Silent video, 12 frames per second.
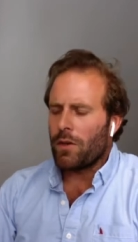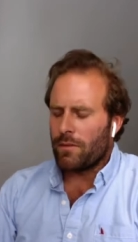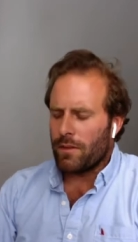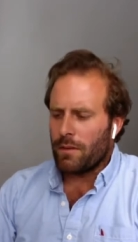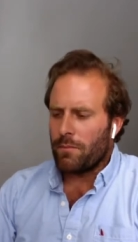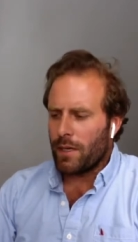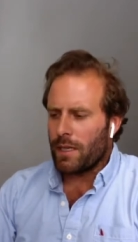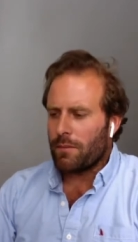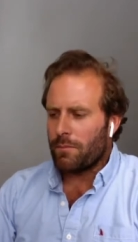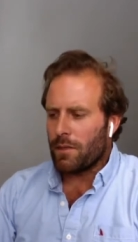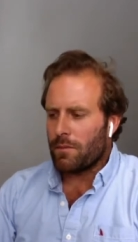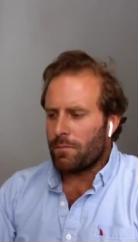or not even a
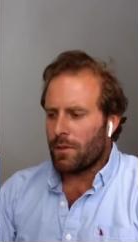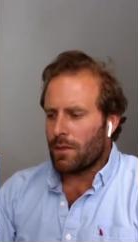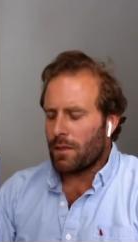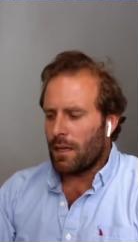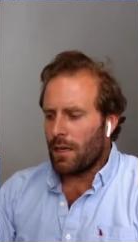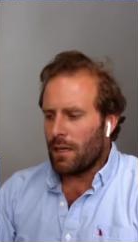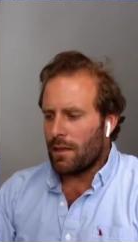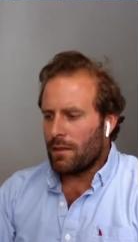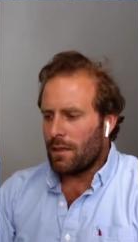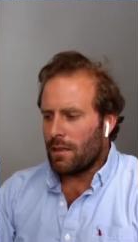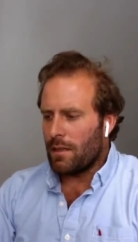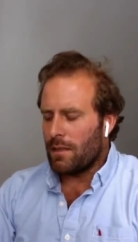break, but
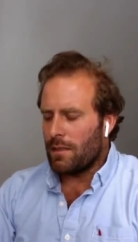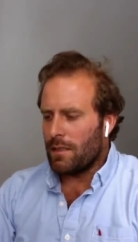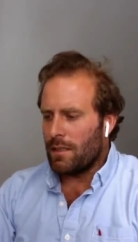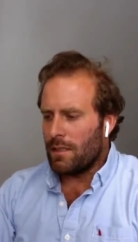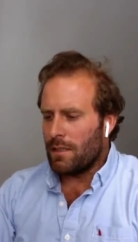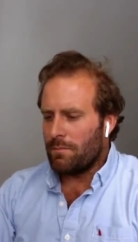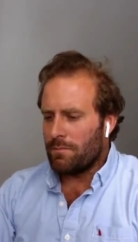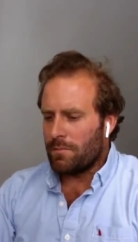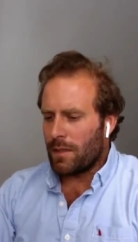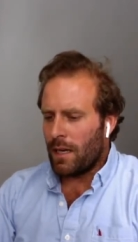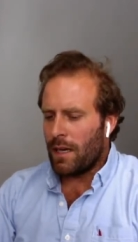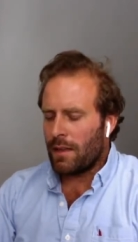I
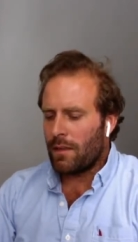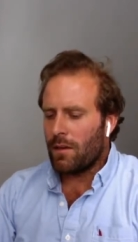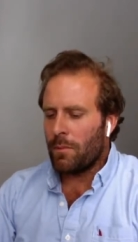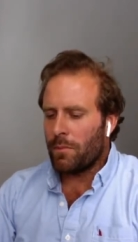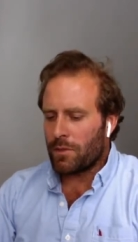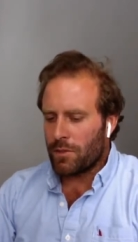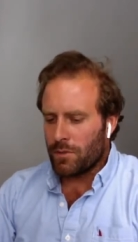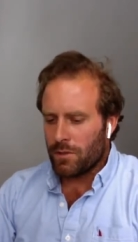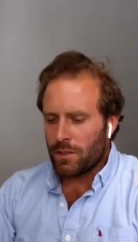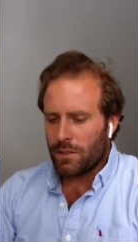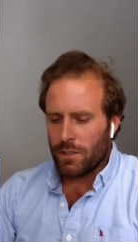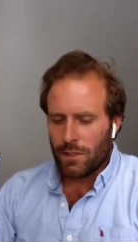had the
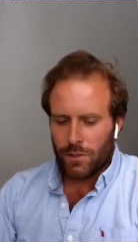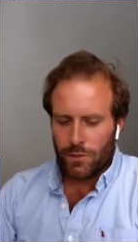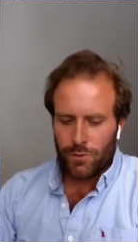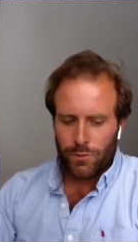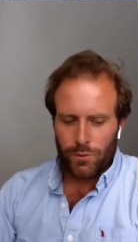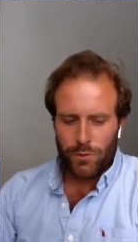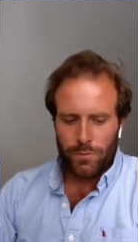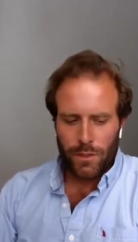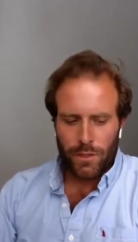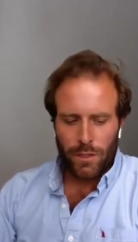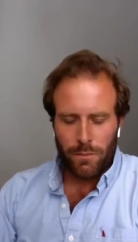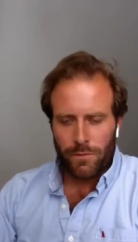opportunity to
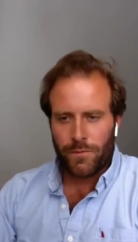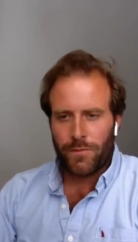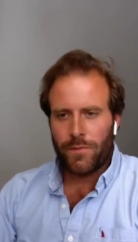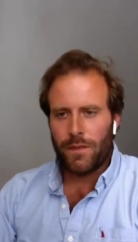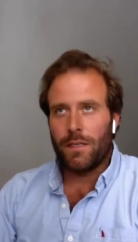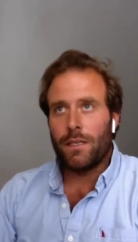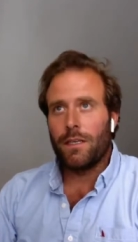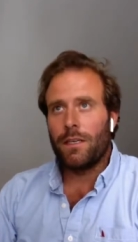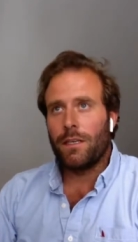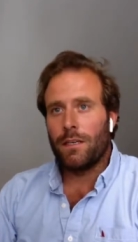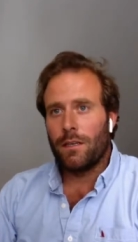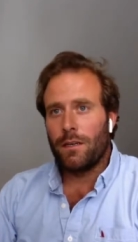become
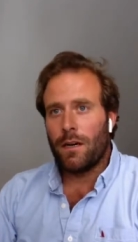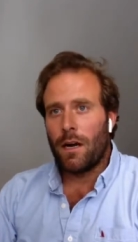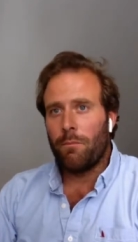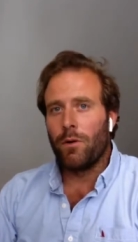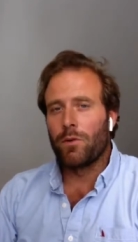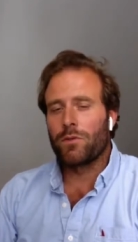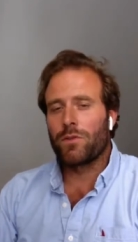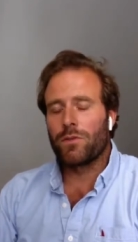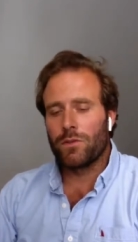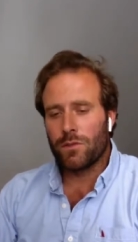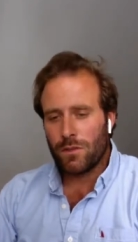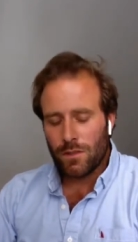a
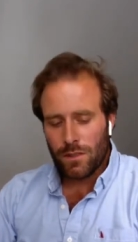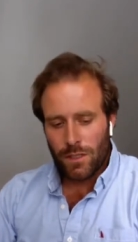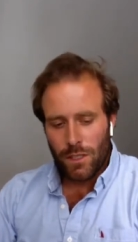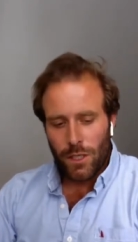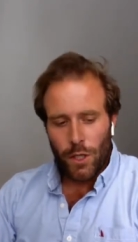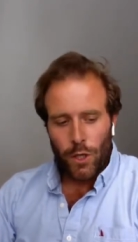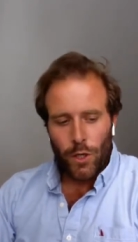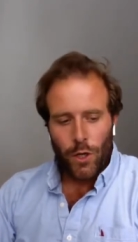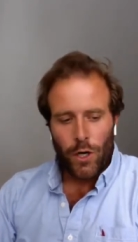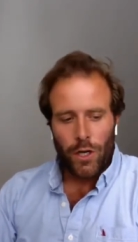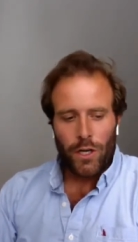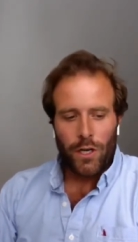bosun
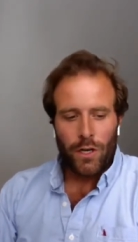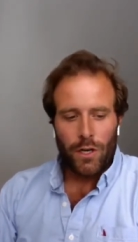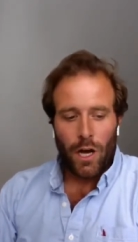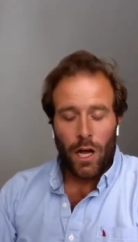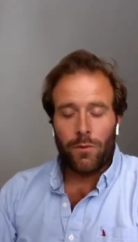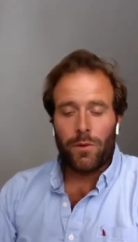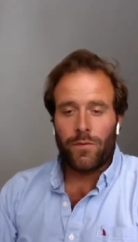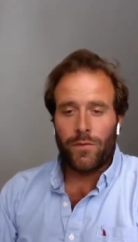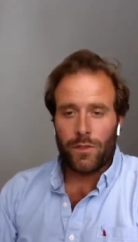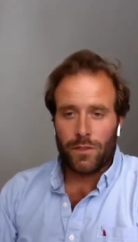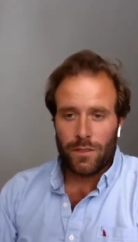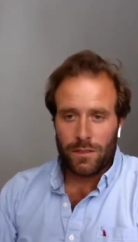on a
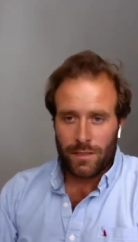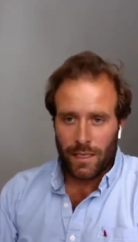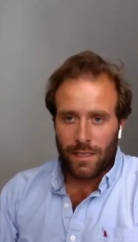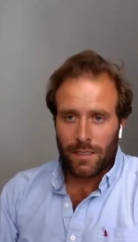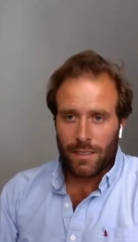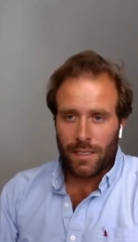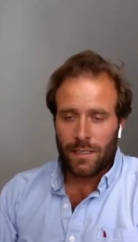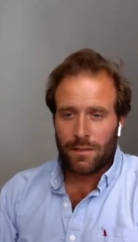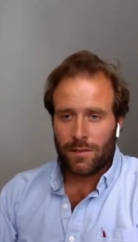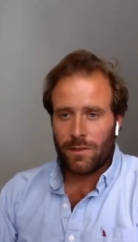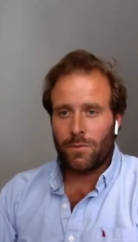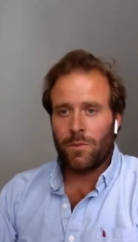100-foot sailing
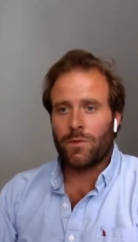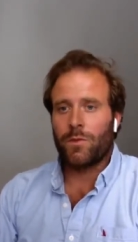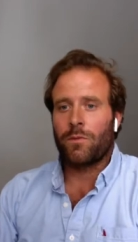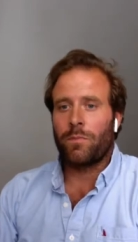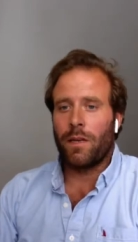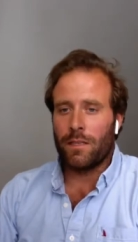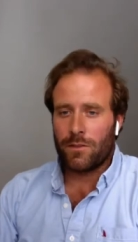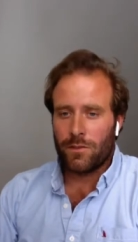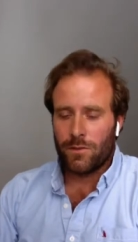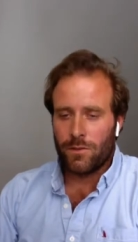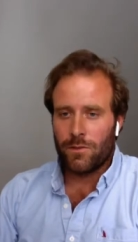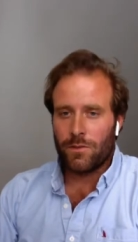yacht, which was planned
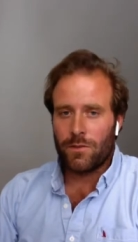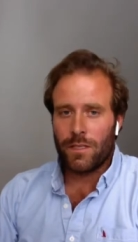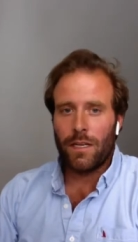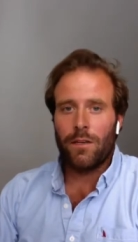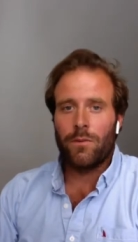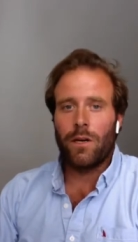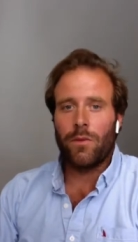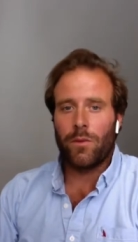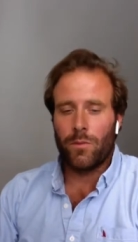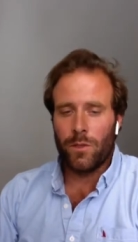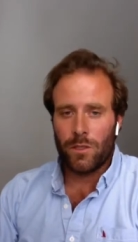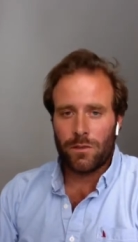to sail
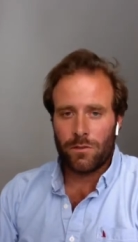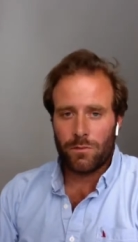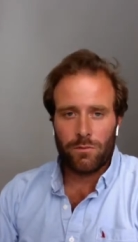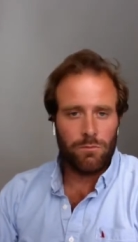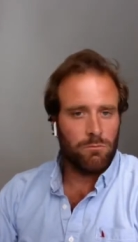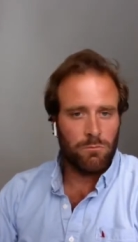around the world.